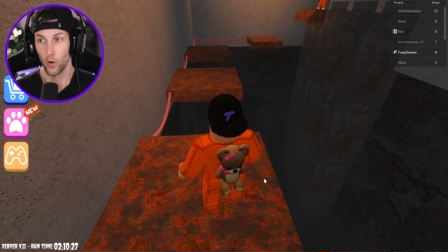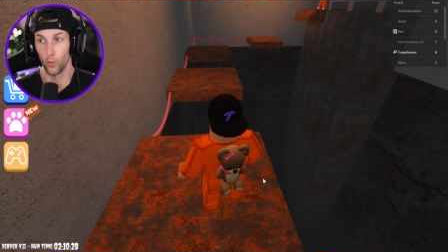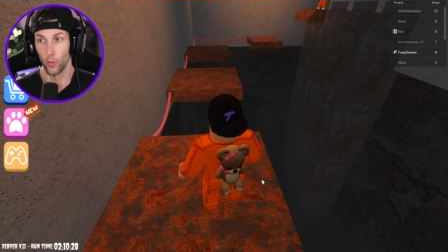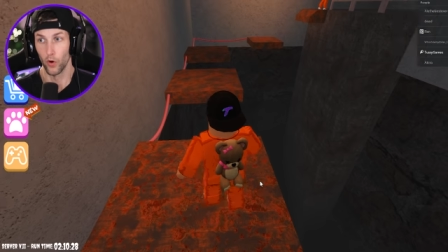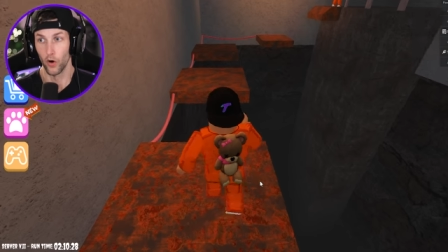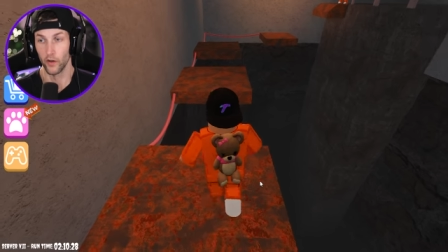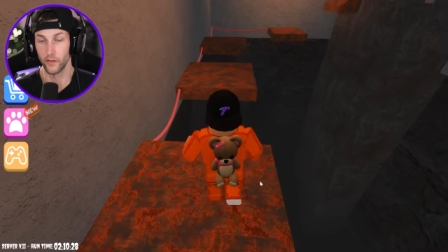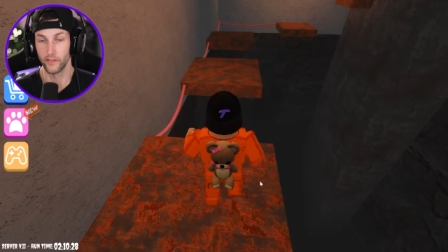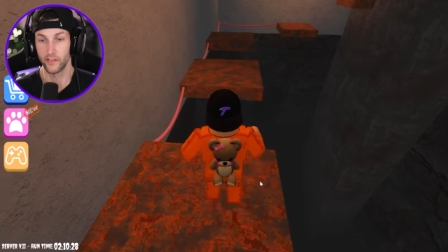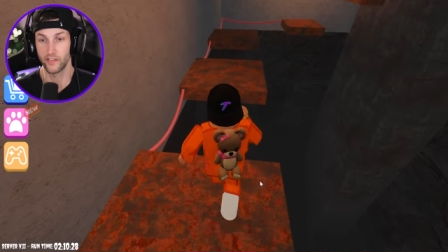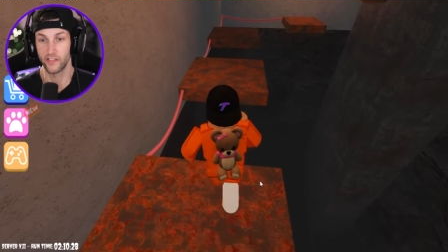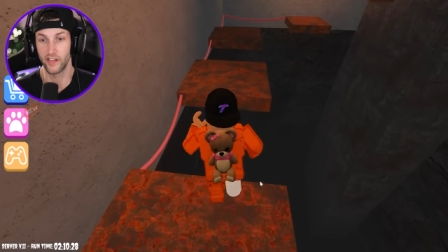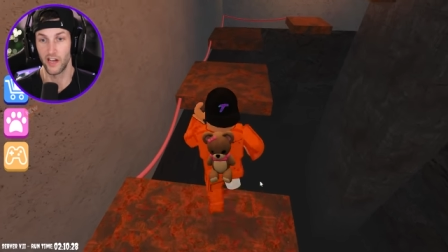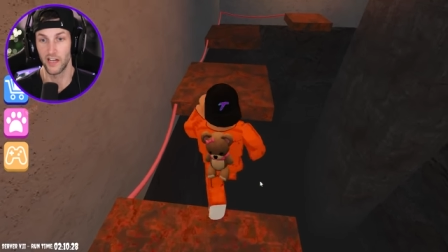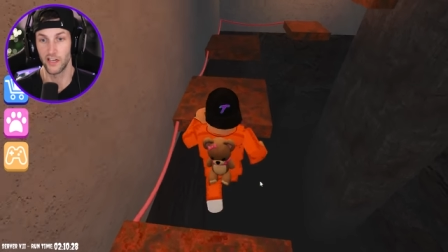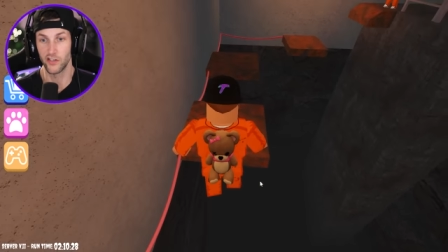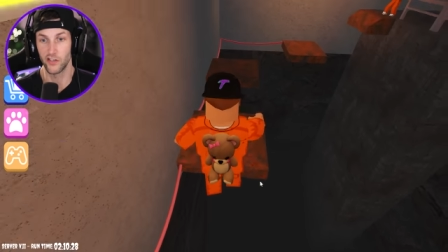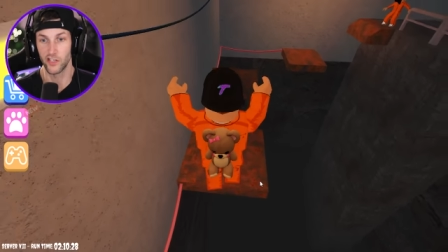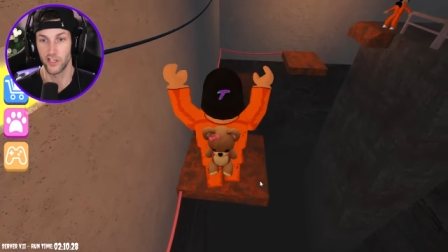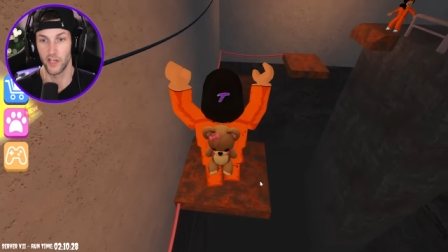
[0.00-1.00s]
We're on
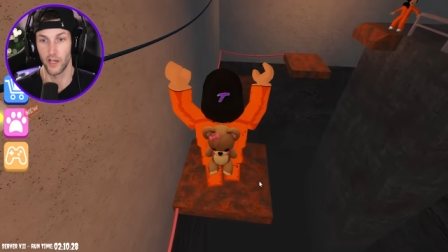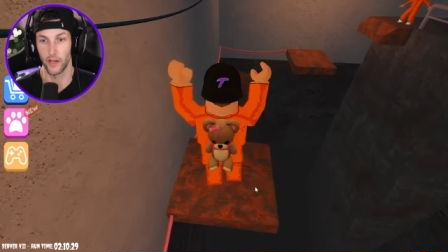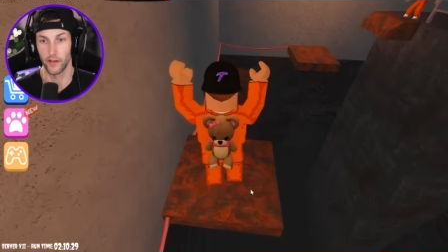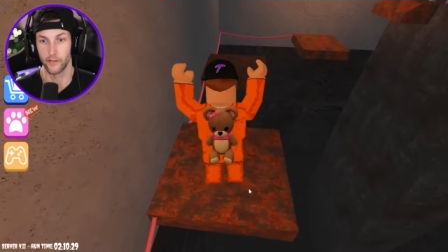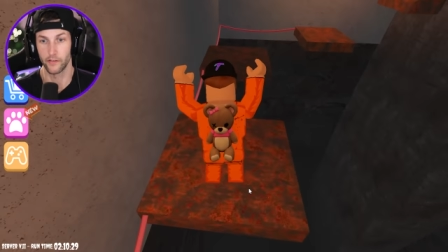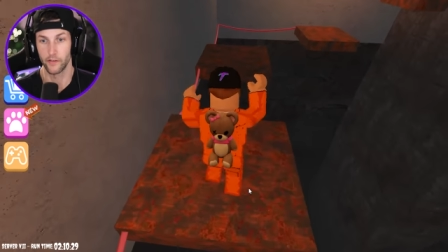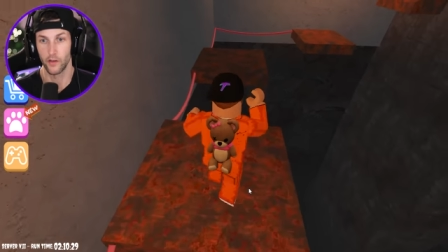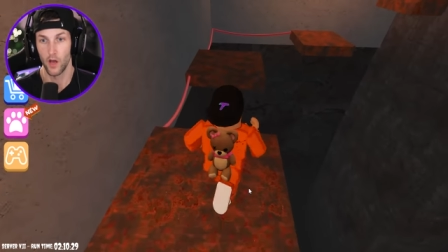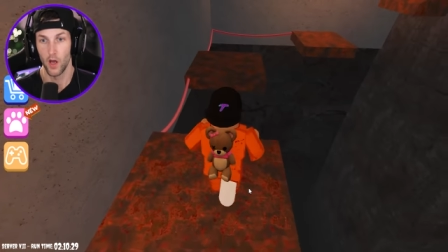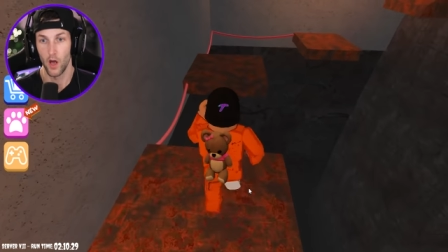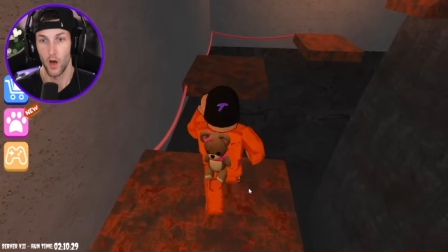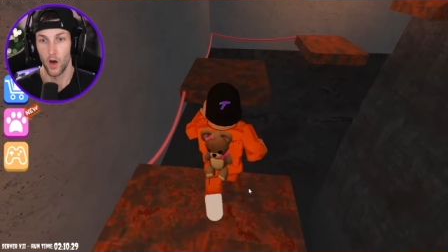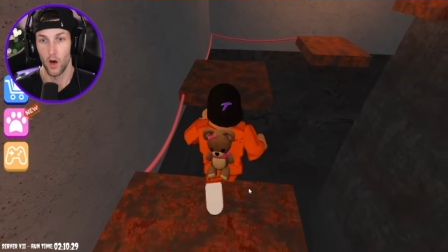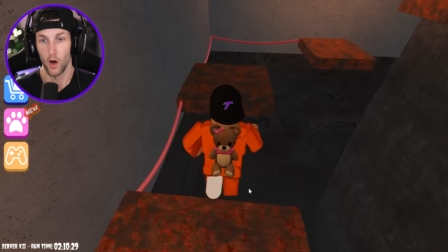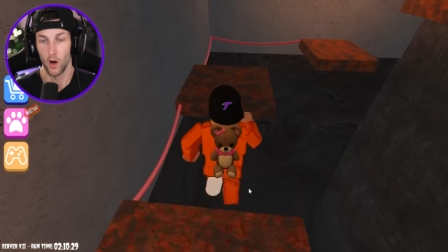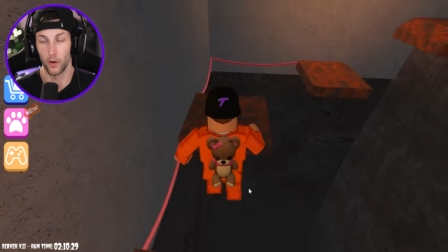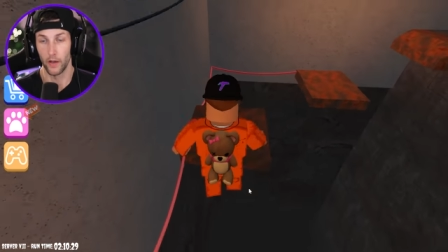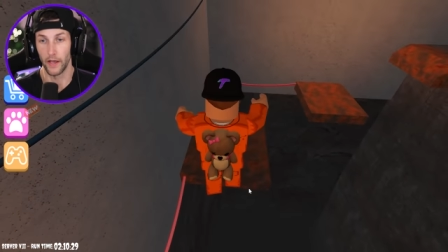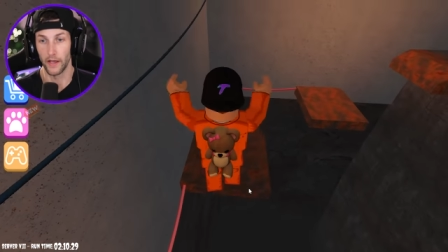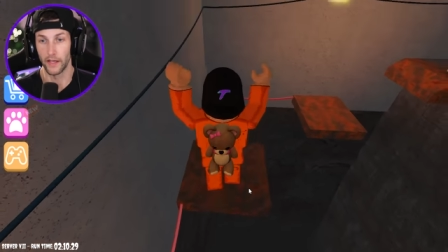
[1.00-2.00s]
stage six.
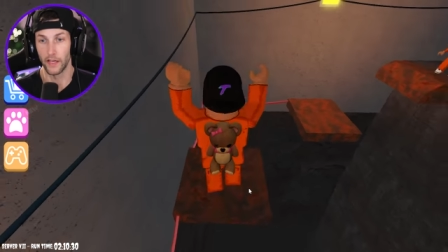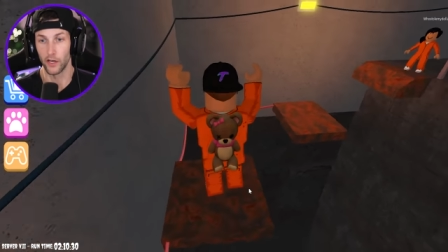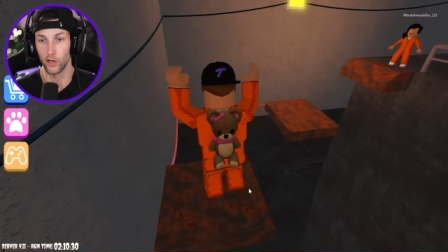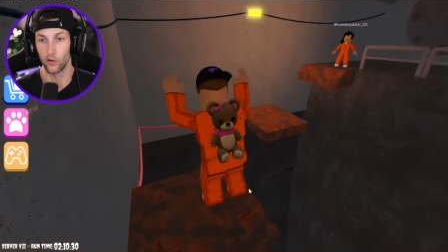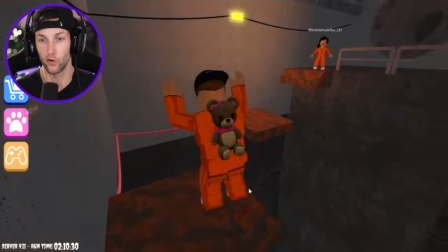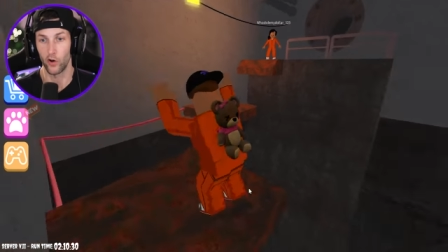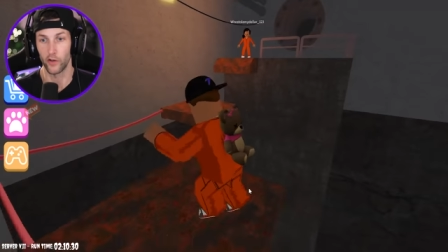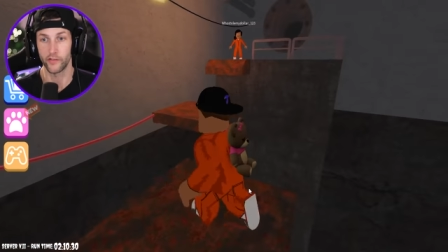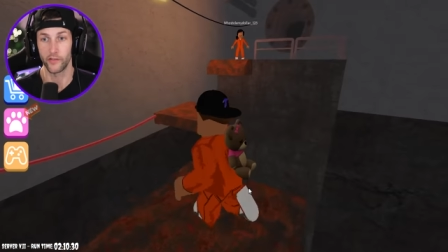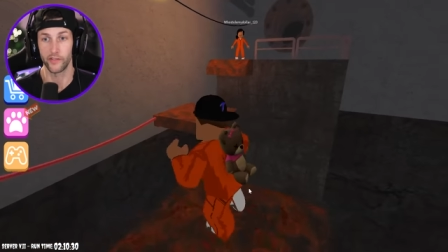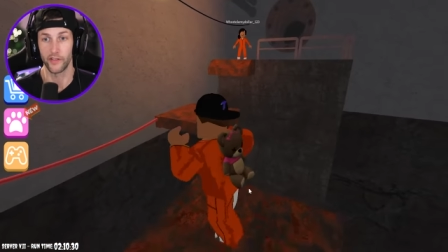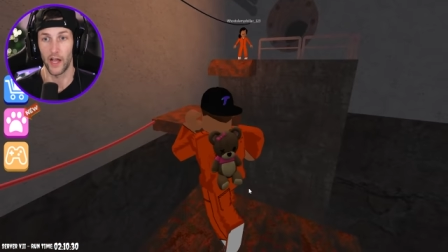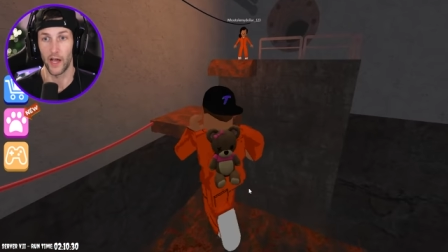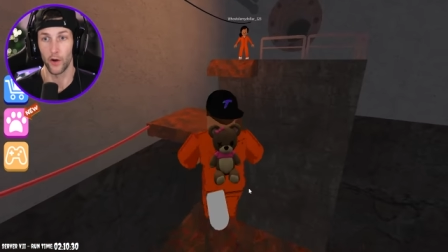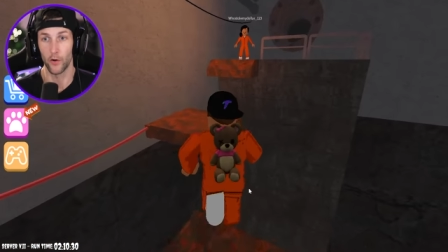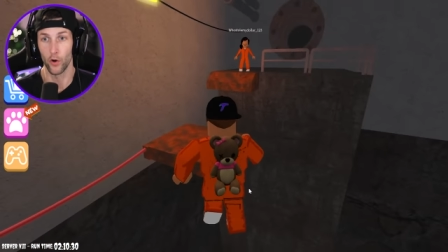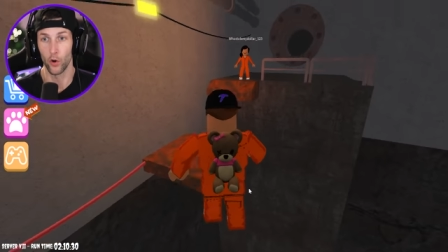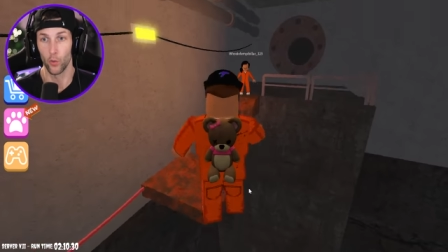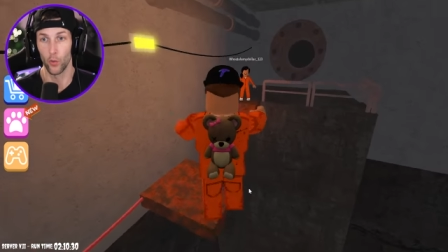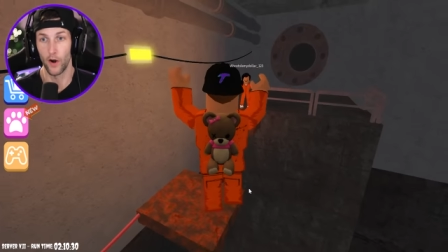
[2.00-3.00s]
Okay, get across this. I
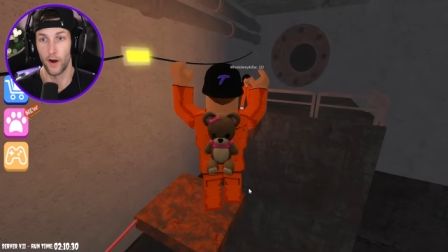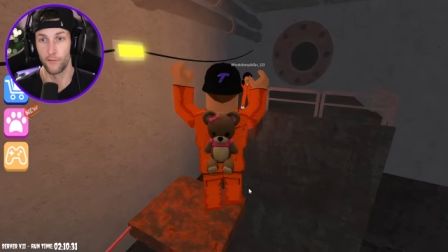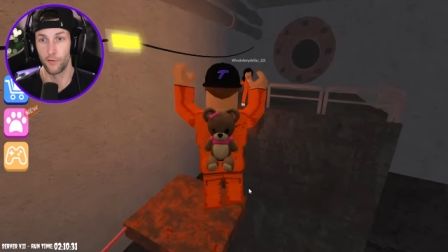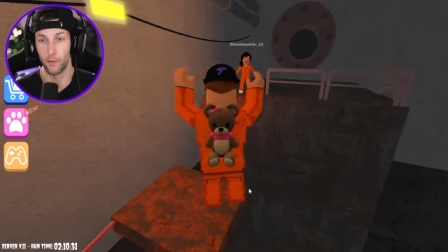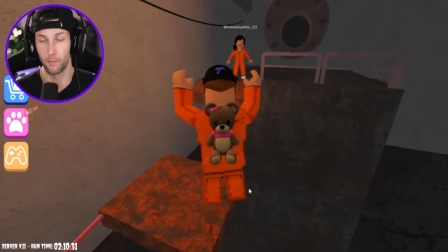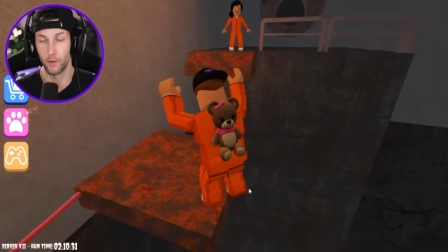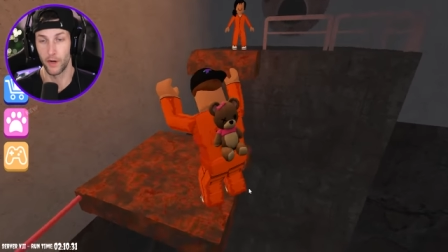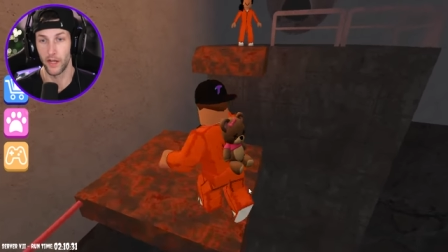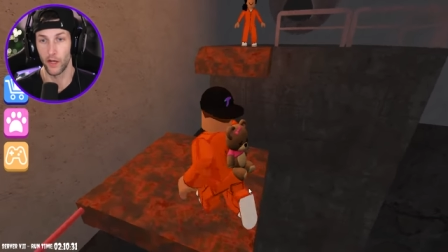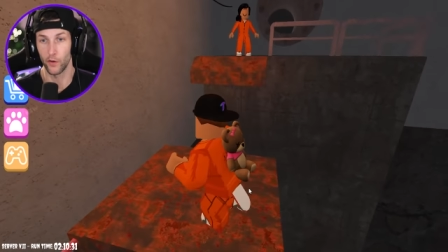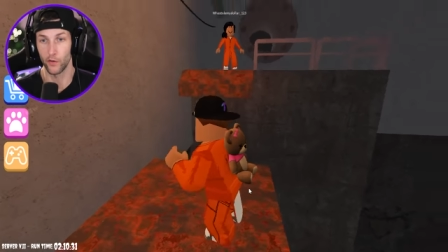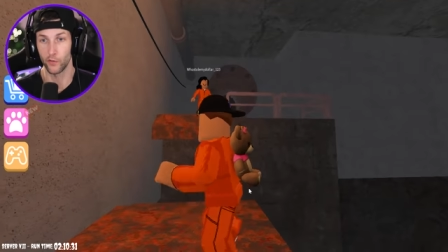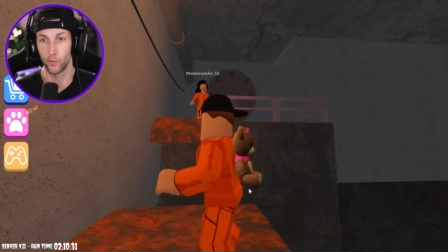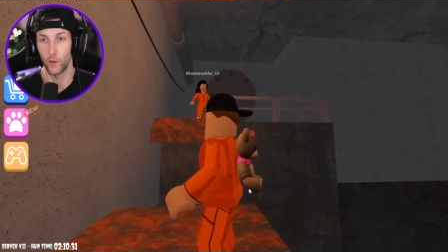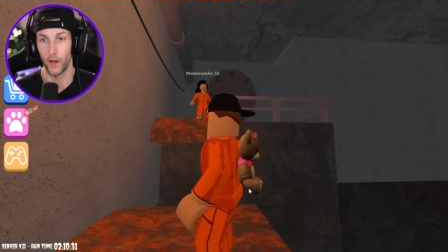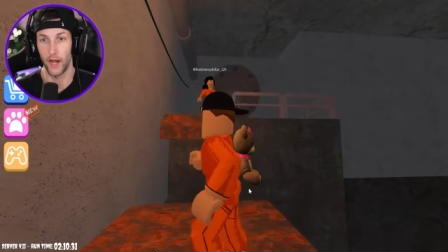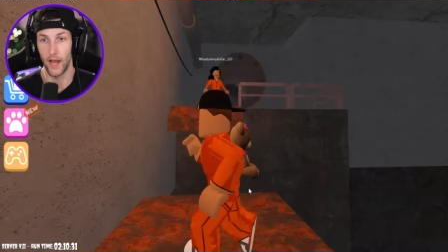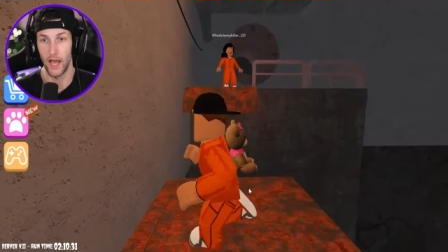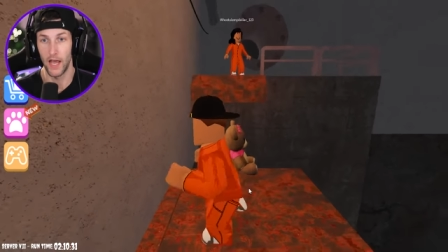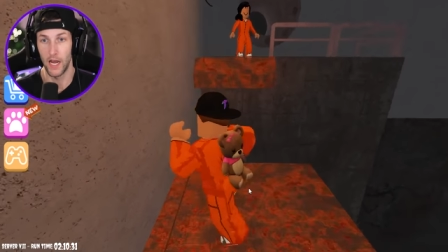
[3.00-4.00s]
don't know where everybody else
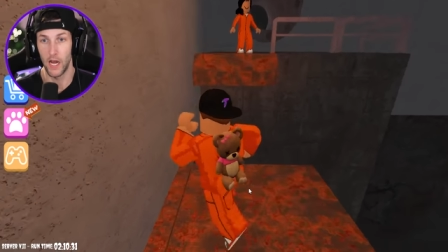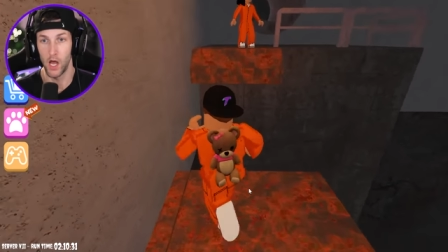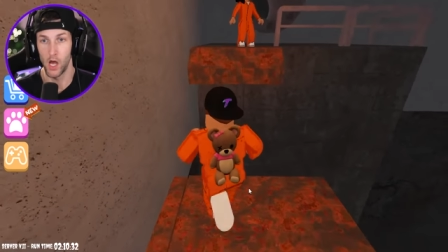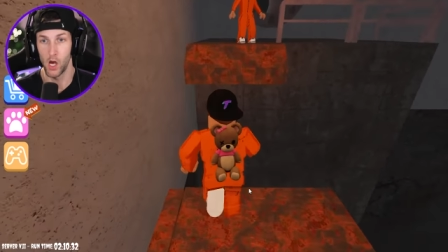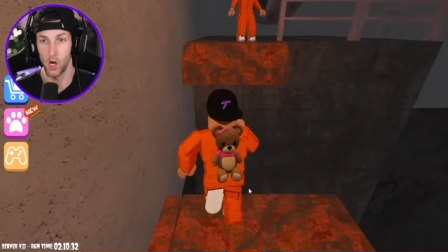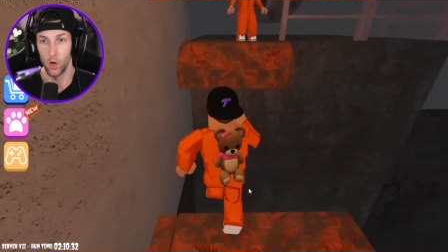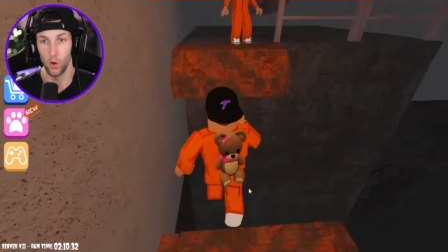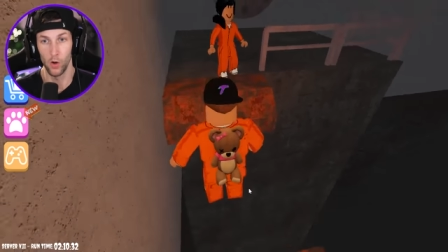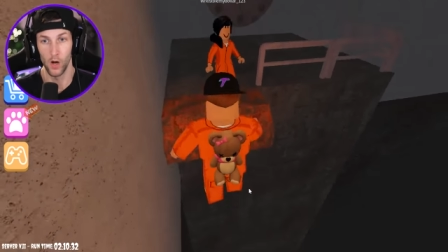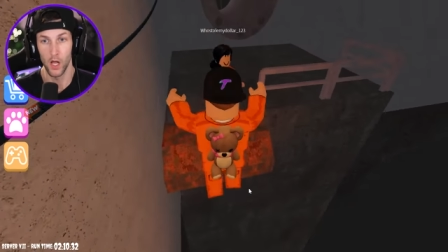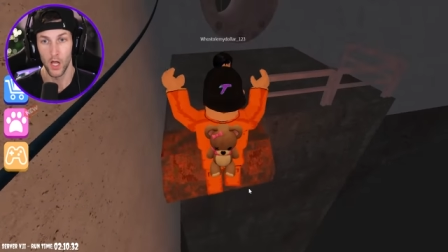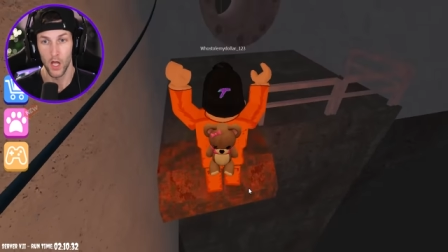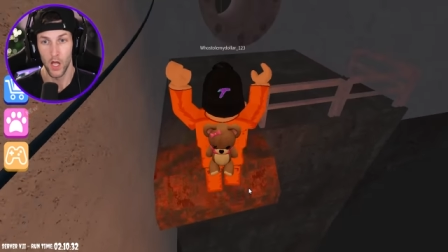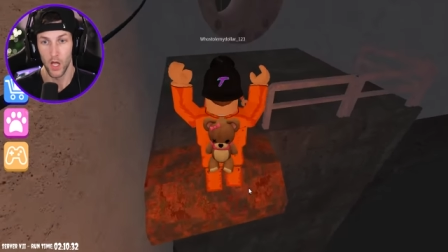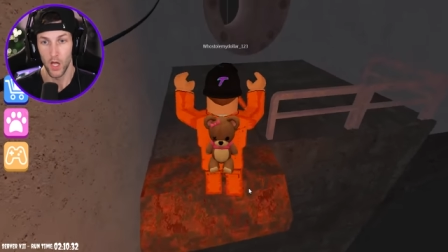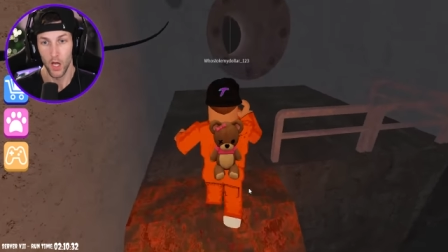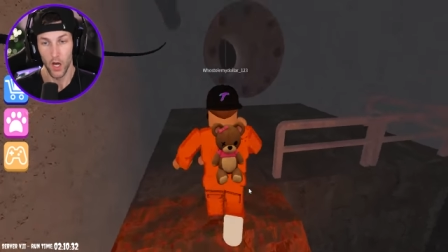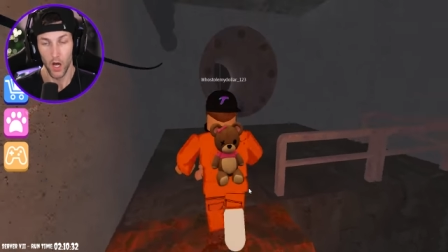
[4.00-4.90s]
went. Hello.